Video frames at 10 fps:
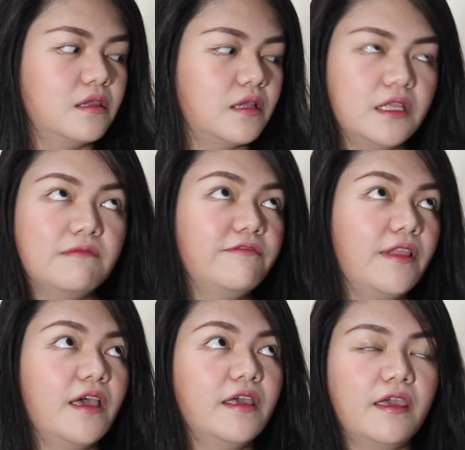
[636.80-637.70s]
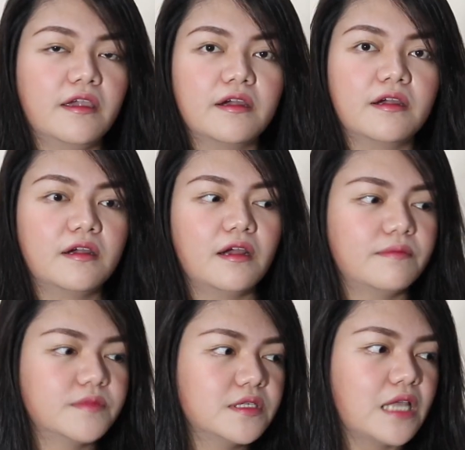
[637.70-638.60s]
let him fly here.
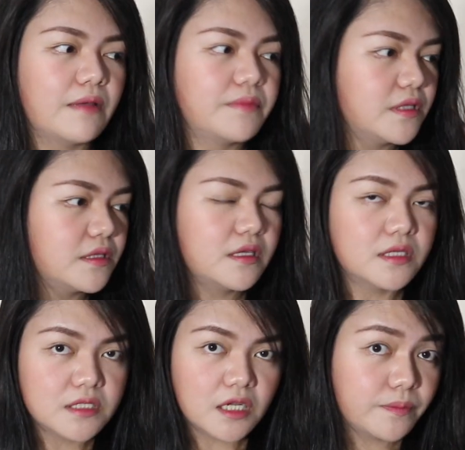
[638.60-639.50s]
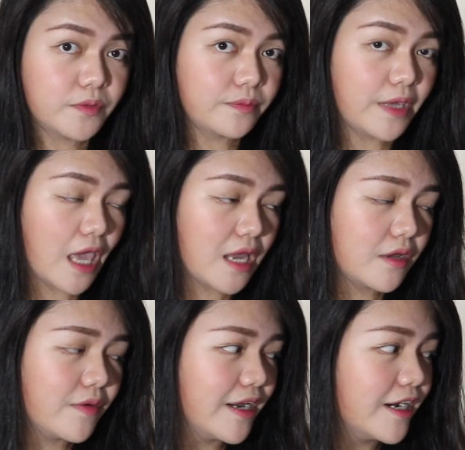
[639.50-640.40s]
I'm just happy that he's not pooping
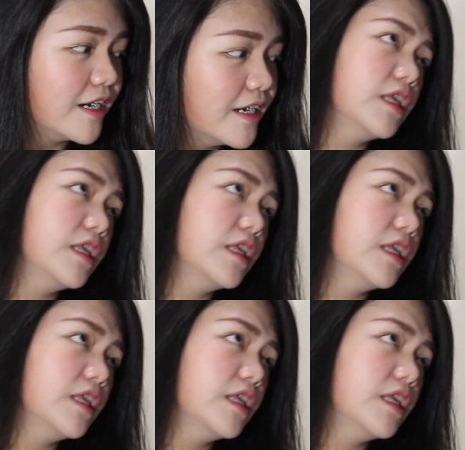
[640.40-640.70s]
anywhere.